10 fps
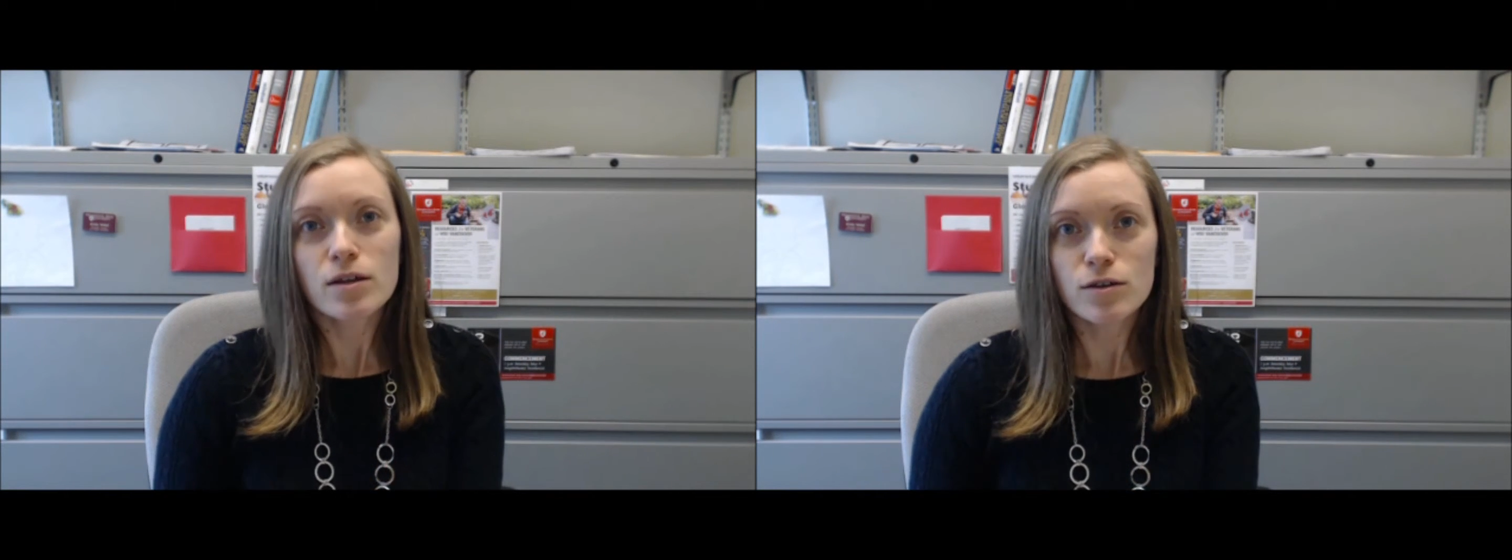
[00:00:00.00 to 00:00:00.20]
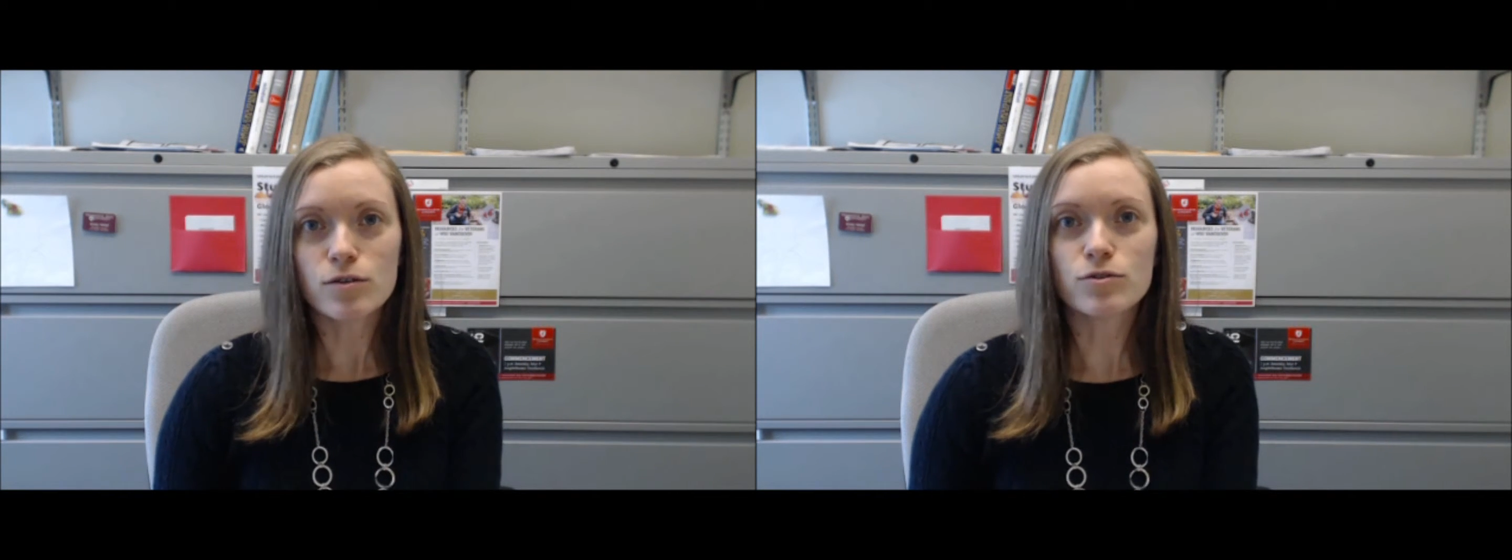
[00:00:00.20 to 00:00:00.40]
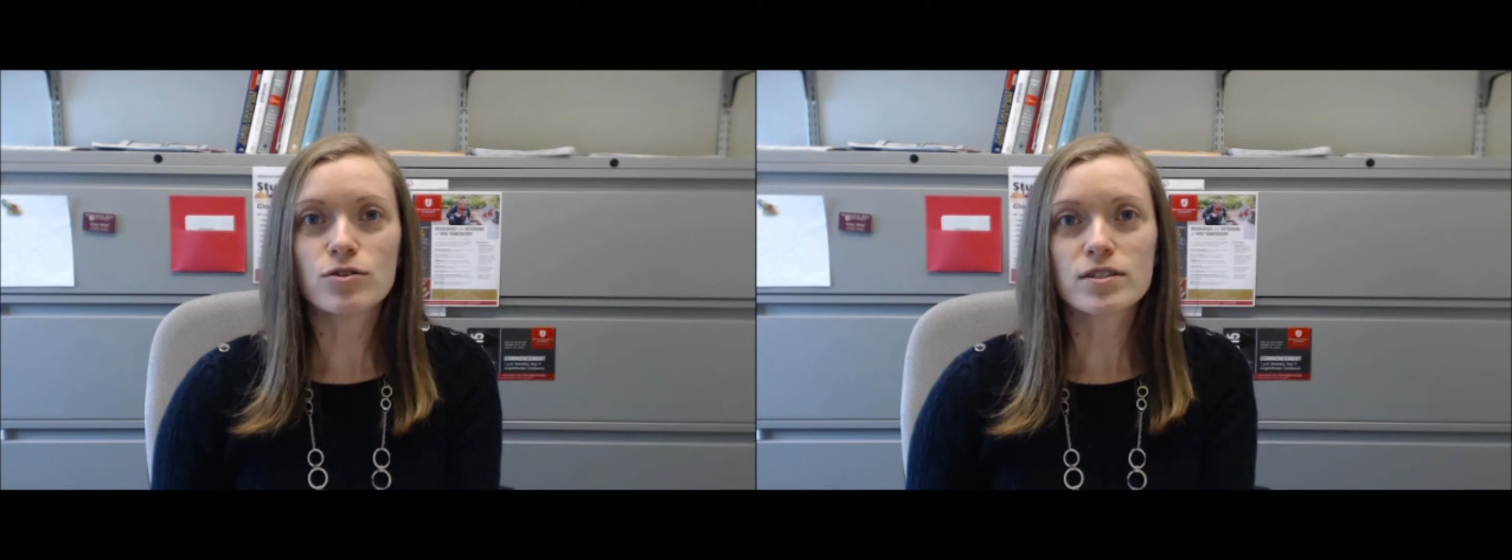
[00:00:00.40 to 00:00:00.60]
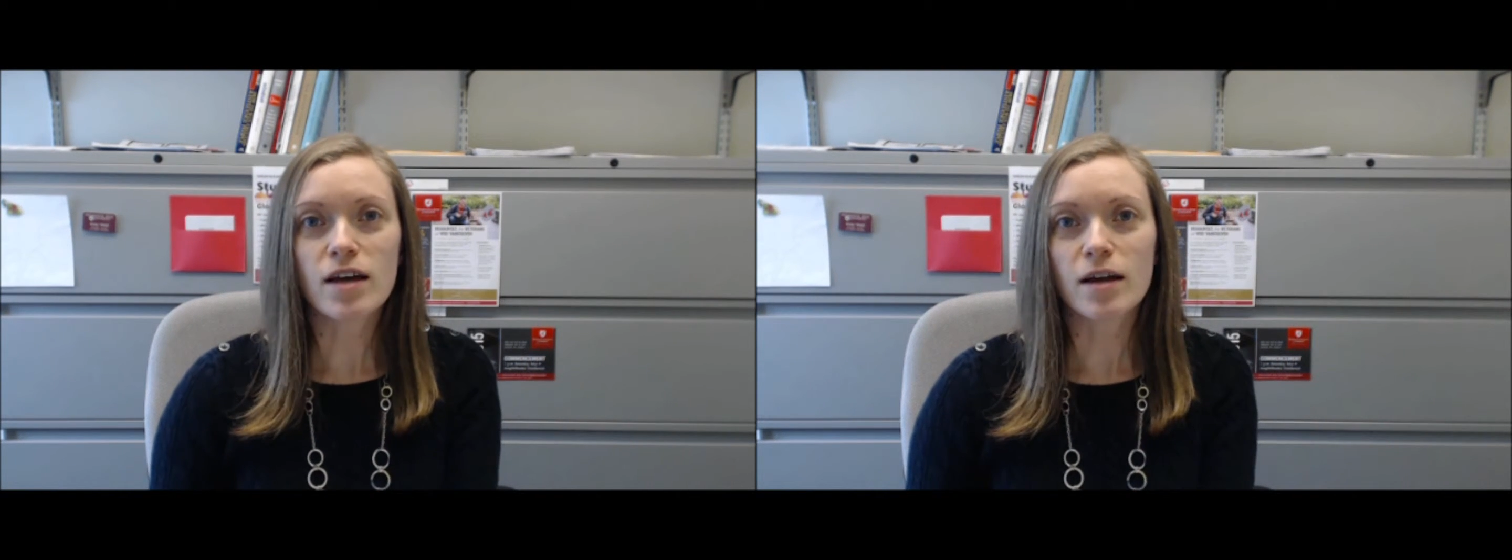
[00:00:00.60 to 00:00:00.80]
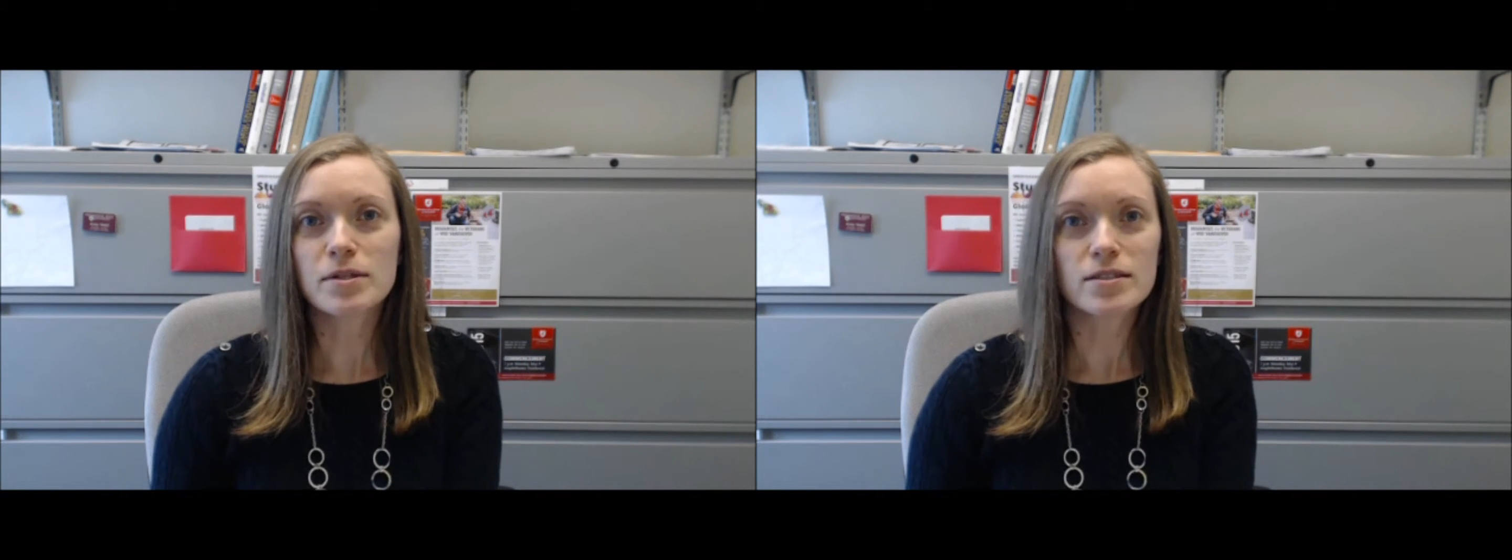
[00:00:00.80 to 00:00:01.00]
you do the
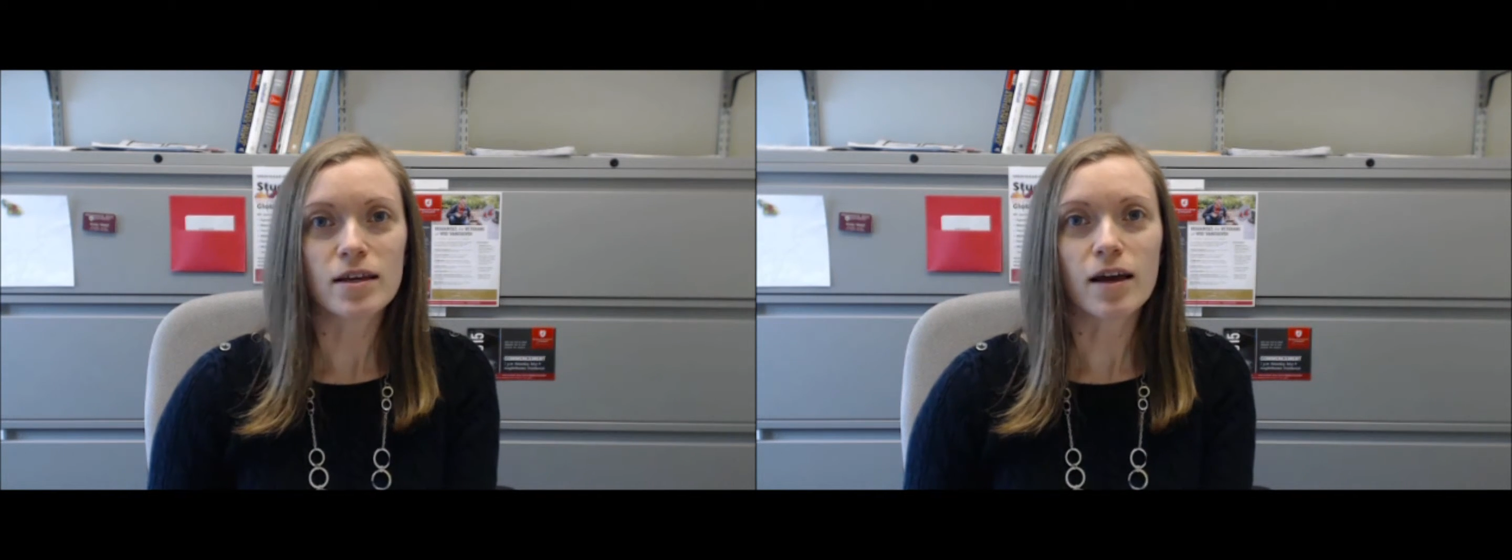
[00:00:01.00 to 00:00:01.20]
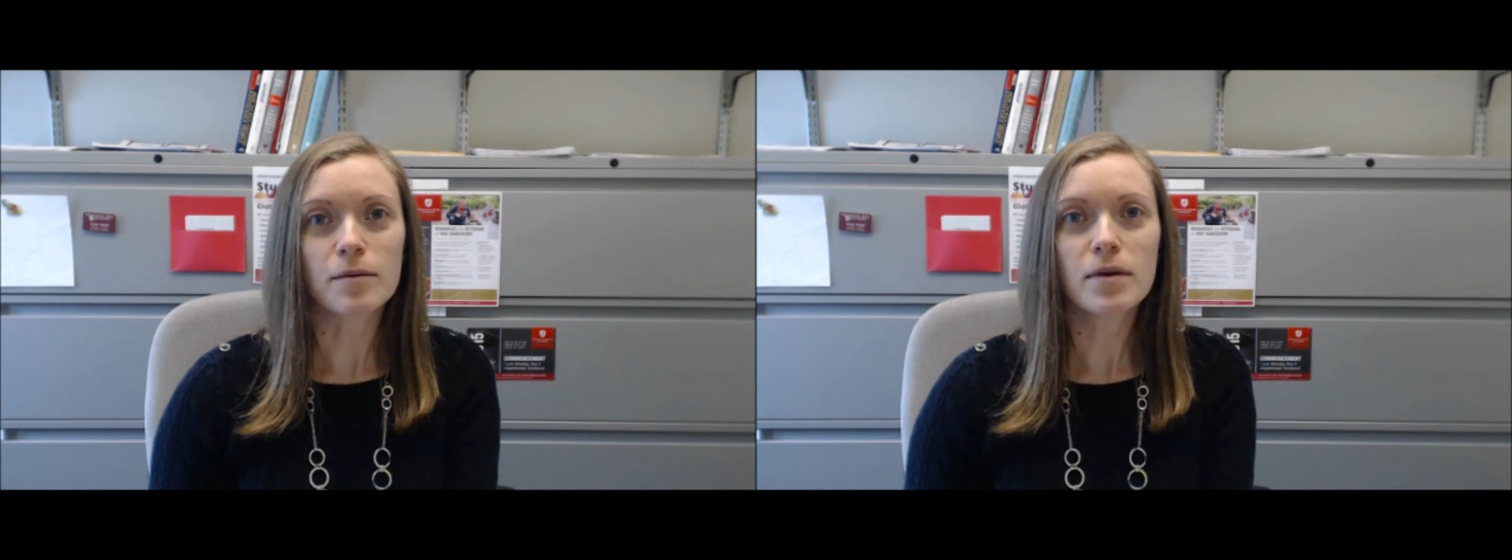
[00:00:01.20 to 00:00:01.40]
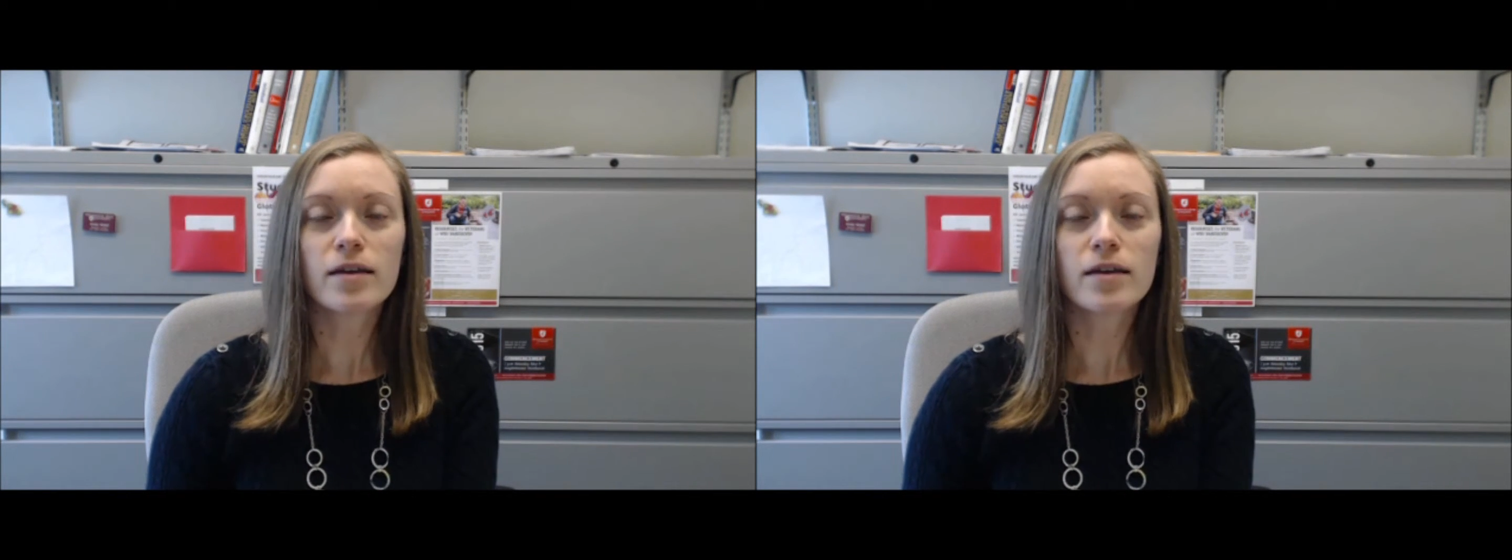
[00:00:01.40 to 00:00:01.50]
timed exam,